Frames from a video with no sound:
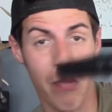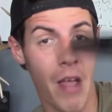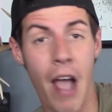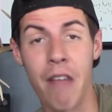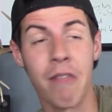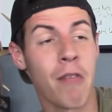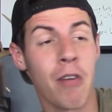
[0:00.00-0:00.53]

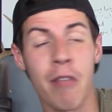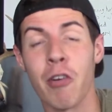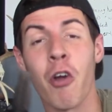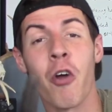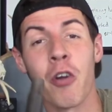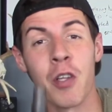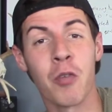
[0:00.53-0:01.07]
I've never even
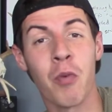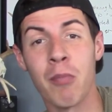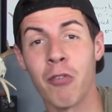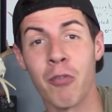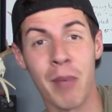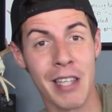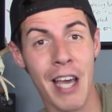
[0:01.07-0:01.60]
heard of this one
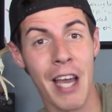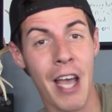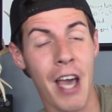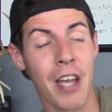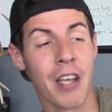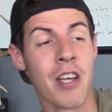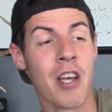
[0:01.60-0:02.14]
before my dad
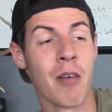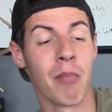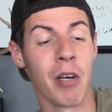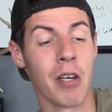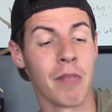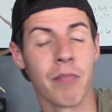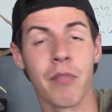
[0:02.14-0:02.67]
had it,
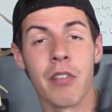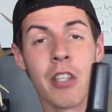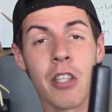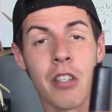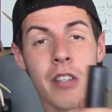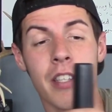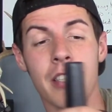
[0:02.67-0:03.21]
but
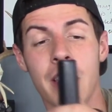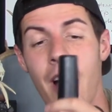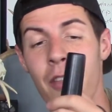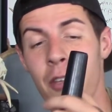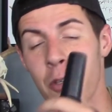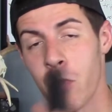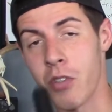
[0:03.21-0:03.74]
this is how
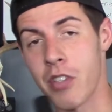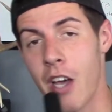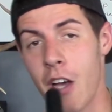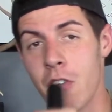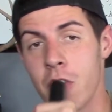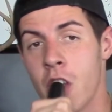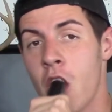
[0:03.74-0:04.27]
this one
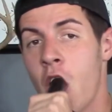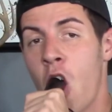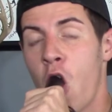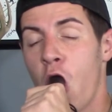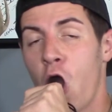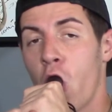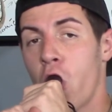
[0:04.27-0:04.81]
sounds.
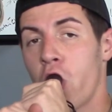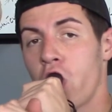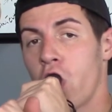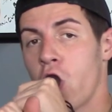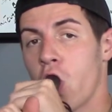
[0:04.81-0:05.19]
And